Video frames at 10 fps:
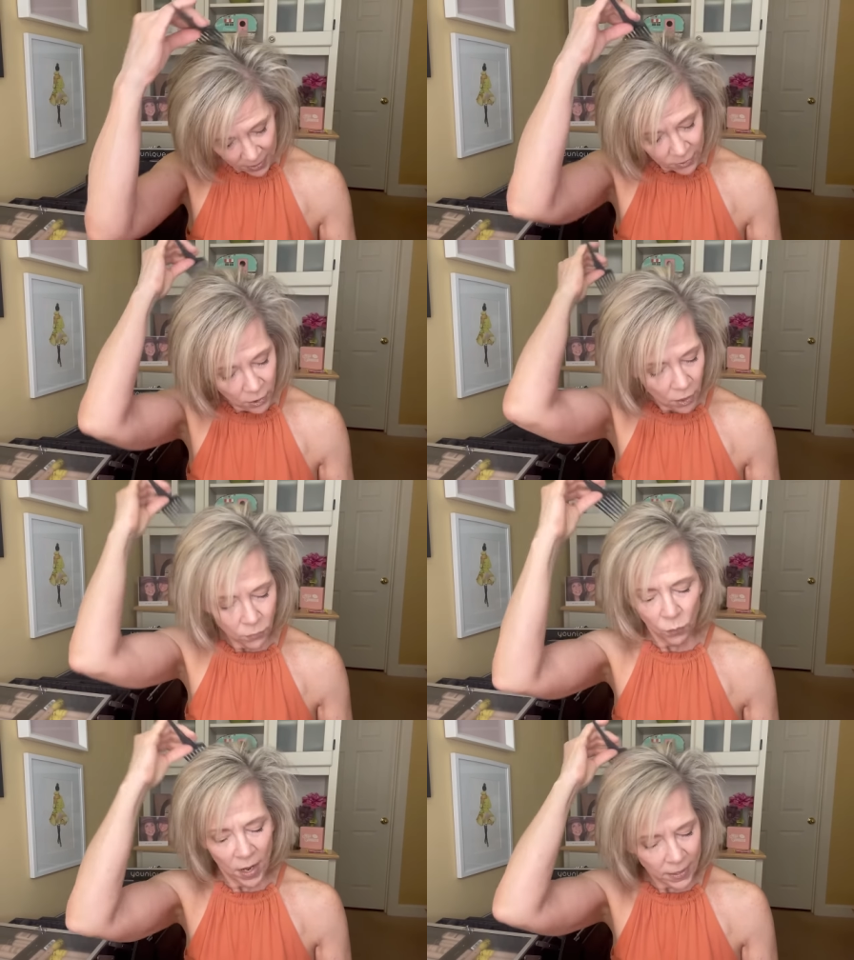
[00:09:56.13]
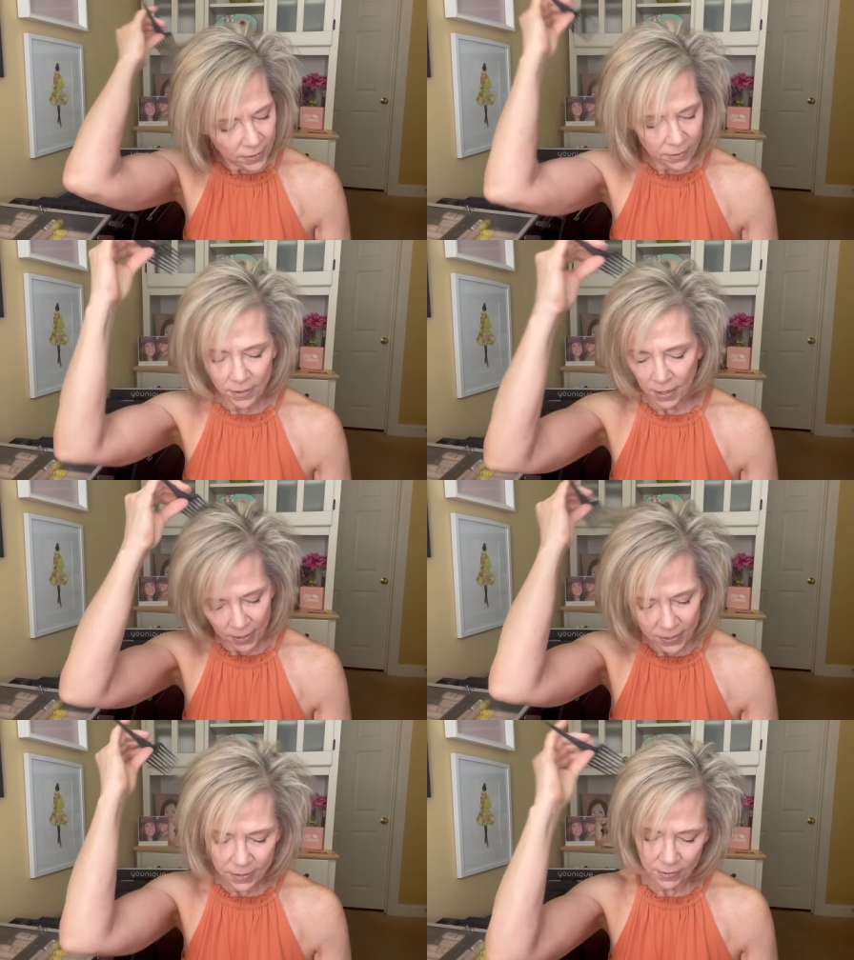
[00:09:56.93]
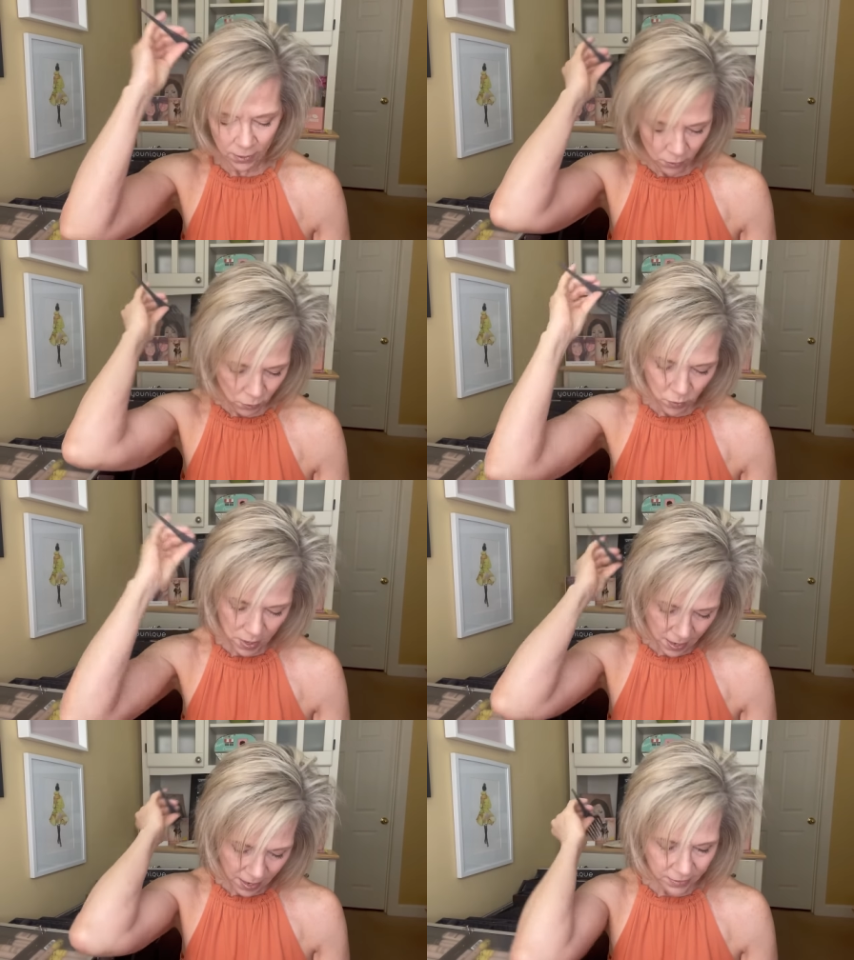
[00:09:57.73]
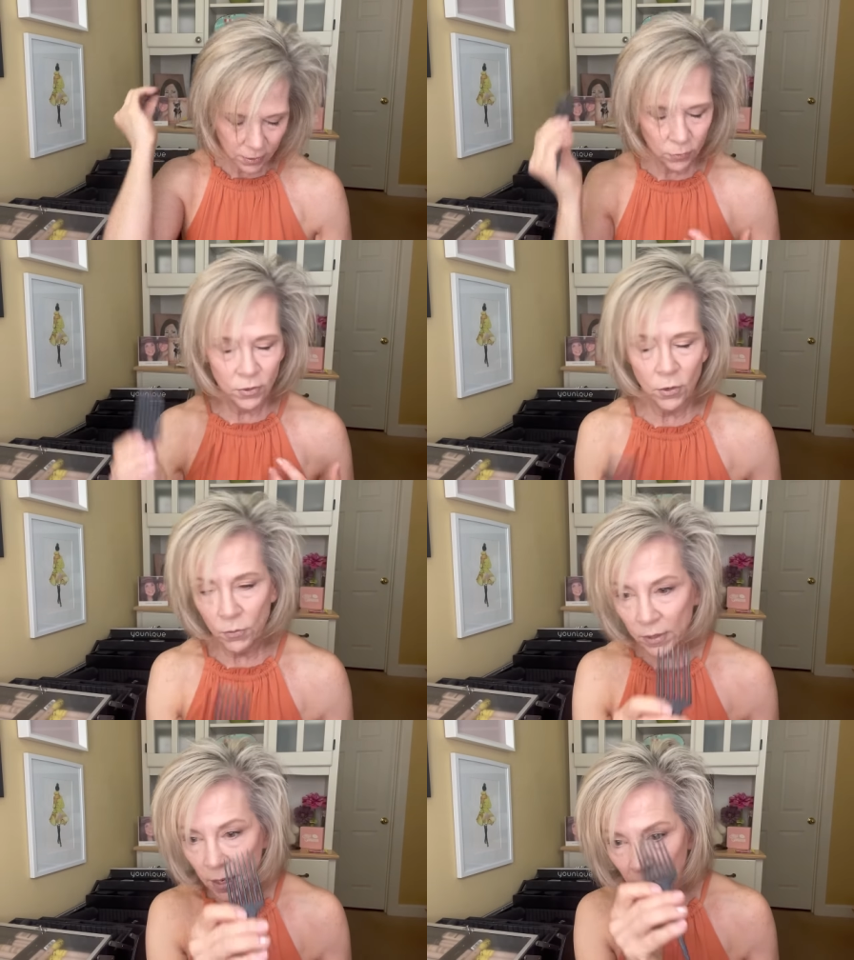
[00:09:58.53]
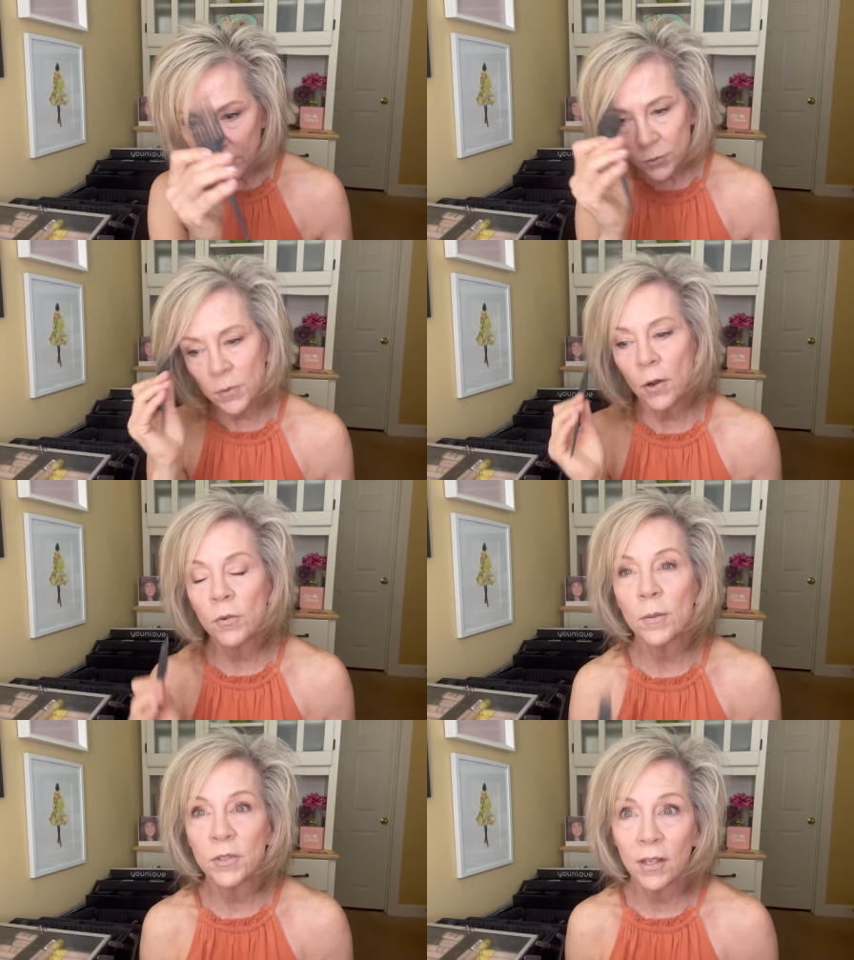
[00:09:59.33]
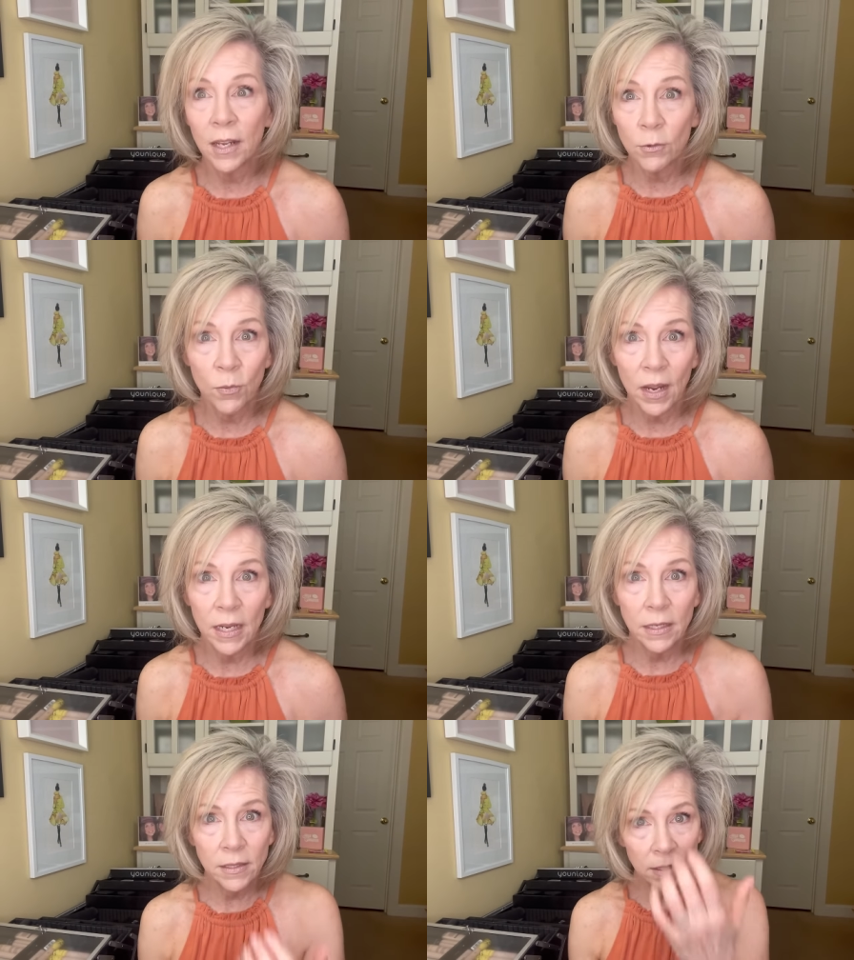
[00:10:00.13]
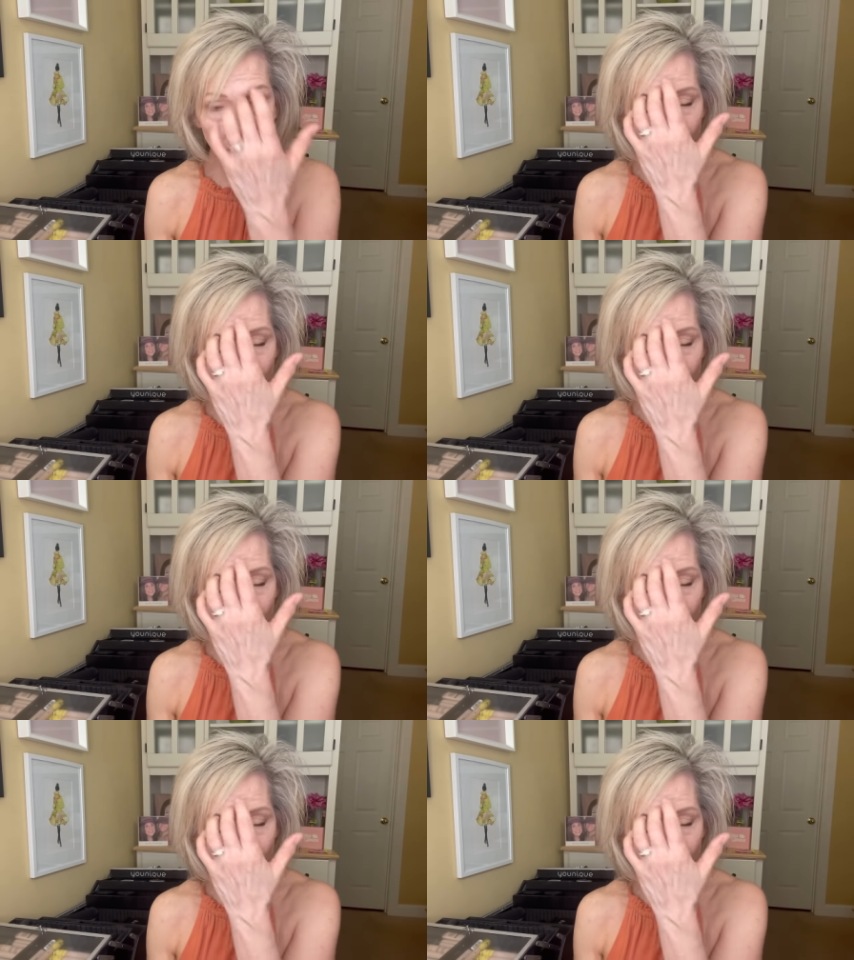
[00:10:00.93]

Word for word: It's not rainy today, so... I I don't know really how this would hold up to like rain.